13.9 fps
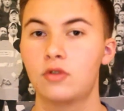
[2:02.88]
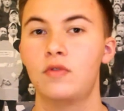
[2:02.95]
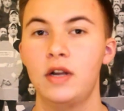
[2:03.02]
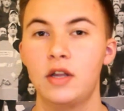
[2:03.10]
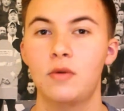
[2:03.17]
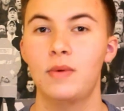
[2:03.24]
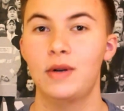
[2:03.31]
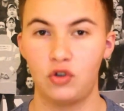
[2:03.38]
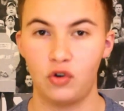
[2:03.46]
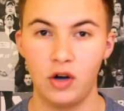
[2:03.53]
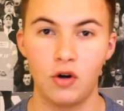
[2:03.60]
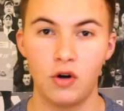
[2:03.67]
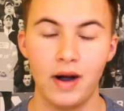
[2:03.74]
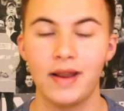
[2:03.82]
looked really good when
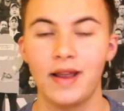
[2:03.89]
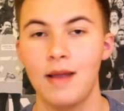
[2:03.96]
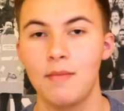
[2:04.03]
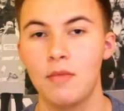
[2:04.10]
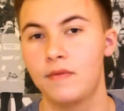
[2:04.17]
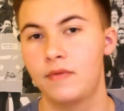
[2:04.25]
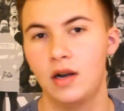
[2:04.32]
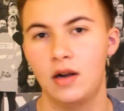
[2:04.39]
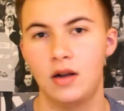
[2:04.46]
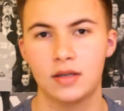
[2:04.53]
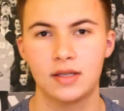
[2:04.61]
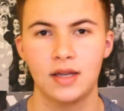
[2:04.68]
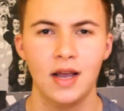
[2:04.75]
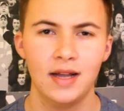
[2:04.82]
Traore came on for the
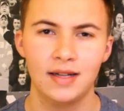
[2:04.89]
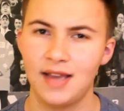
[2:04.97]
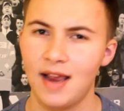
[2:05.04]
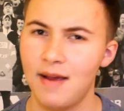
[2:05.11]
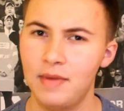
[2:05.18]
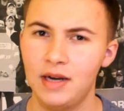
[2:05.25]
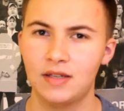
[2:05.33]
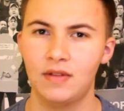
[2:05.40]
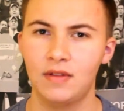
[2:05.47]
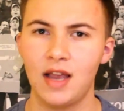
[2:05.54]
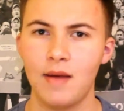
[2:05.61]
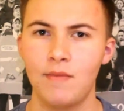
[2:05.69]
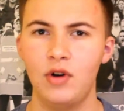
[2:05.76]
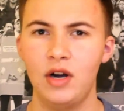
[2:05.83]
last 10 minutes of the
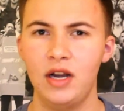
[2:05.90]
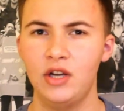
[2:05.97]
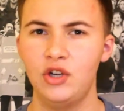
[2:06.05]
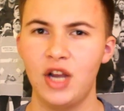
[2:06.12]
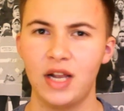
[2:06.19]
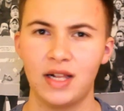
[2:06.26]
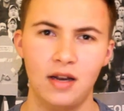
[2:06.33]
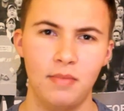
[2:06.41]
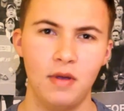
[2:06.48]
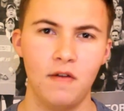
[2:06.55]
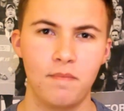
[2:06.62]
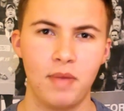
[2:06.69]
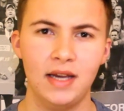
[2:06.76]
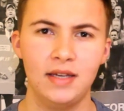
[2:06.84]
game, really injected a bit
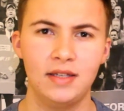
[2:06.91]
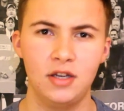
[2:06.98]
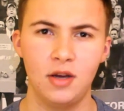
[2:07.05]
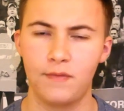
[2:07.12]
of pace to you.